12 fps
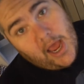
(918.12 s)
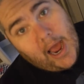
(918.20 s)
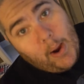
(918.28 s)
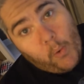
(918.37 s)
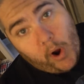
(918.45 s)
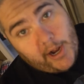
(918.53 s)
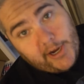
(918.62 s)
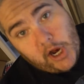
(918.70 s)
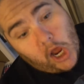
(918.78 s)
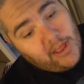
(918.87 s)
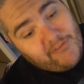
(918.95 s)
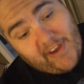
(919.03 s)
I wanted to
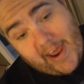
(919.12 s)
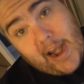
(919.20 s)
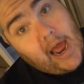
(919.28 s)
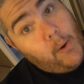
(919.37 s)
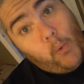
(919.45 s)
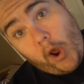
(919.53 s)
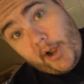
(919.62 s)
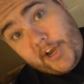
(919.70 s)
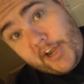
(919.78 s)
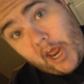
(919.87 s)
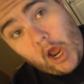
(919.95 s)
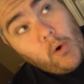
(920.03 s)
call a vet. I
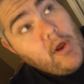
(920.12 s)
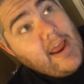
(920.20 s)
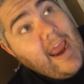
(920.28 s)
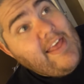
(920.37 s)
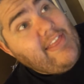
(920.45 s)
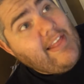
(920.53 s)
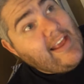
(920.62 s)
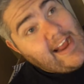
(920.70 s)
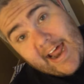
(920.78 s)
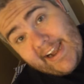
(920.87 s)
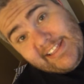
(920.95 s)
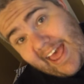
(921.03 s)
wanted to know, and they like
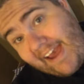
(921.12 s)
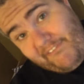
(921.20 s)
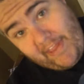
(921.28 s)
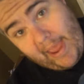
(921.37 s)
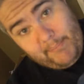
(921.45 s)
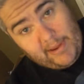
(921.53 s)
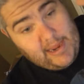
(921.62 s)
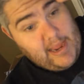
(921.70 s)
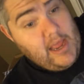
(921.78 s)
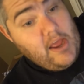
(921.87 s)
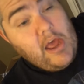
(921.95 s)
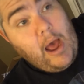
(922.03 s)
kind of laughed at me.
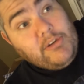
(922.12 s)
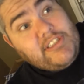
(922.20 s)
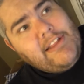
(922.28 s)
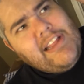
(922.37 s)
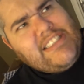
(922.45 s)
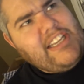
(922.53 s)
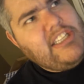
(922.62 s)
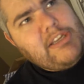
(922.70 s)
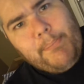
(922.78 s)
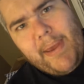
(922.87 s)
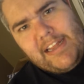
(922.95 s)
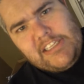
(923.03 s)
I was like, "Listen, it's a
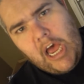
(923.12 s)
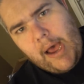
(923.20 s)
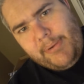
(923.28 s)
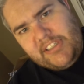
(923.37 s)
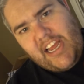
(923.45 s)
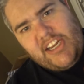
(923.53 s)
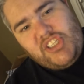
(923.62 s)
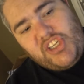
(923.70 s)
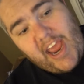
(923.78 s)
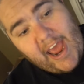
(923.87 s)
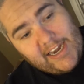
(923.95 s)
big tub. She it's got thought jet."